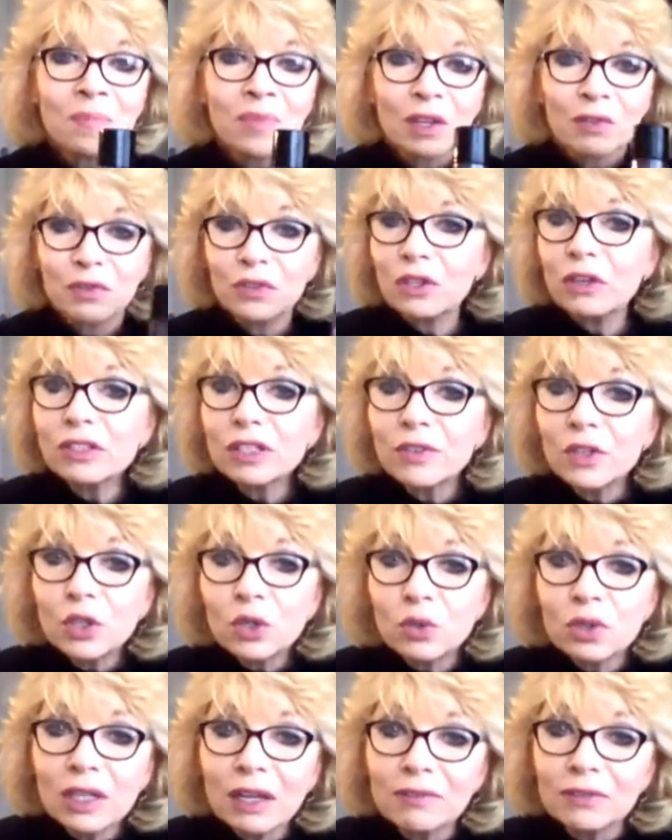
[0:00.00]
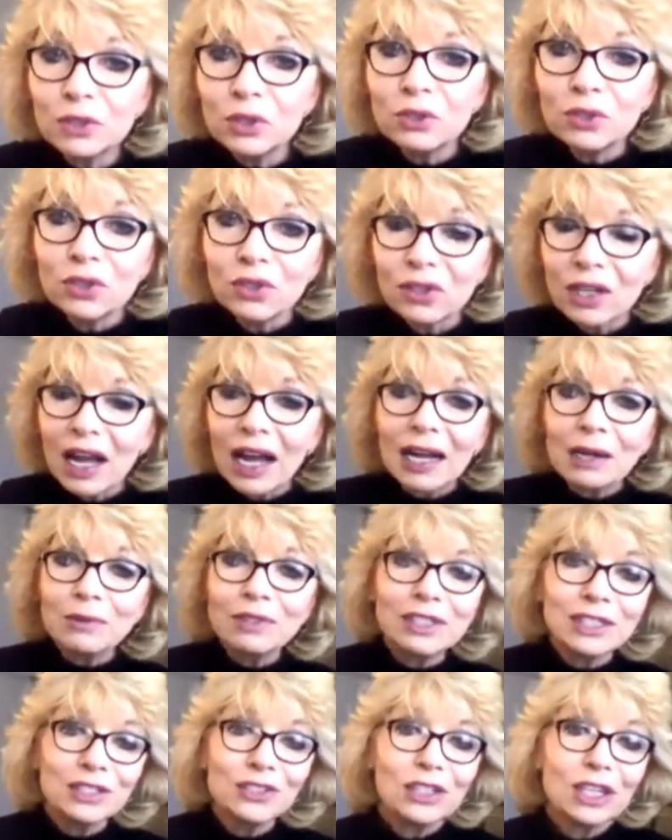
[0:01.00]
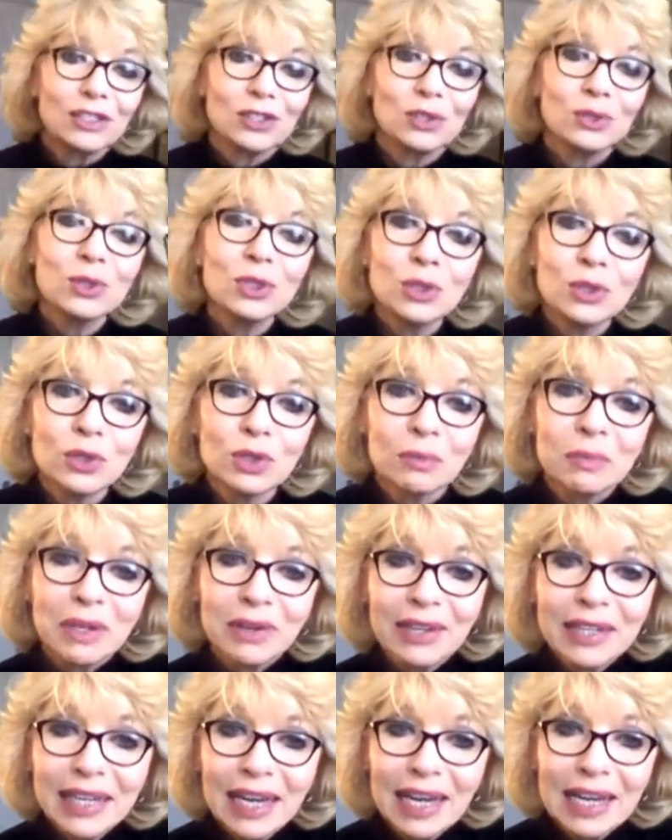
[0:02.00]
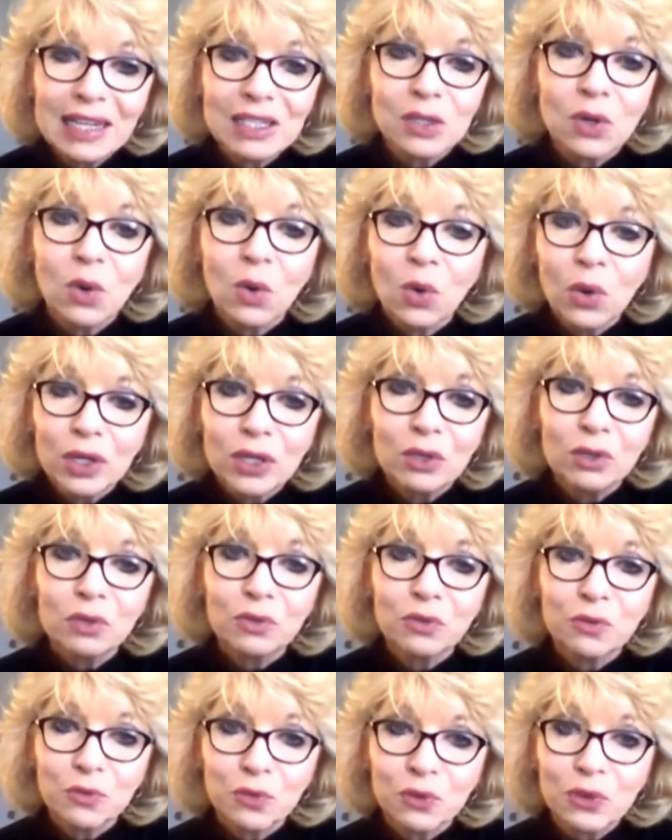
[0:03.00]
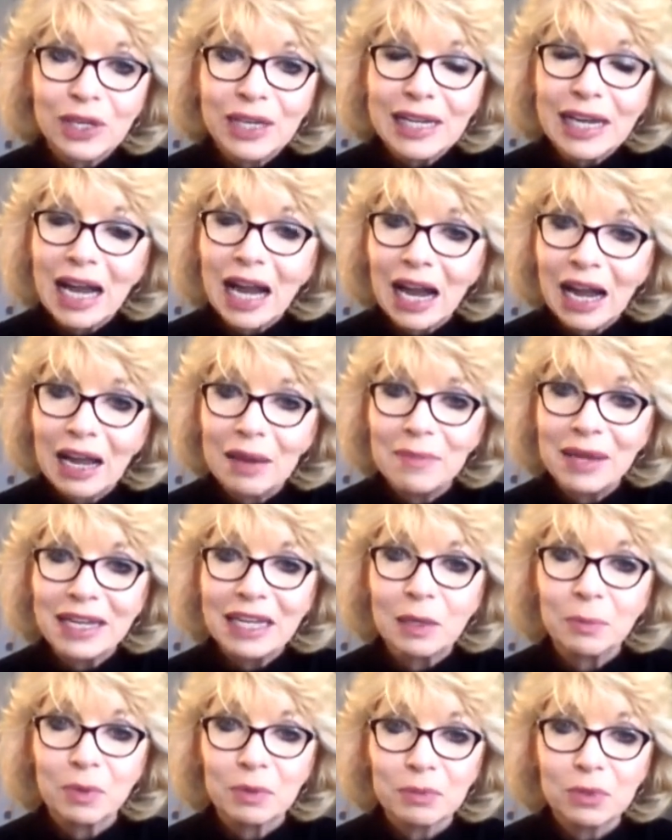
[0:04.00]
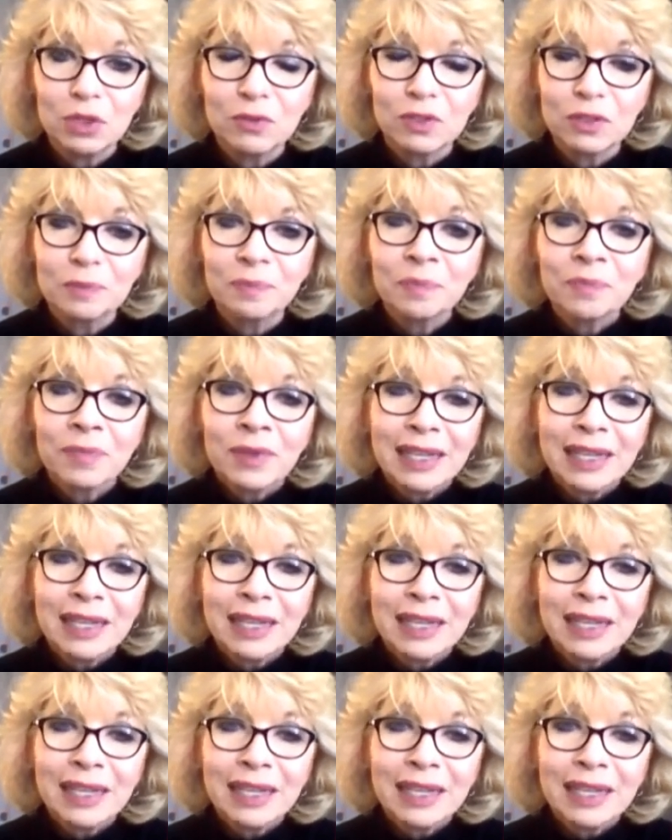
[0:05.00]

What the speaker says: for those of you who love Google, I would suggest you Google Mary Kay's Oil-Free Eye Makeup Remover.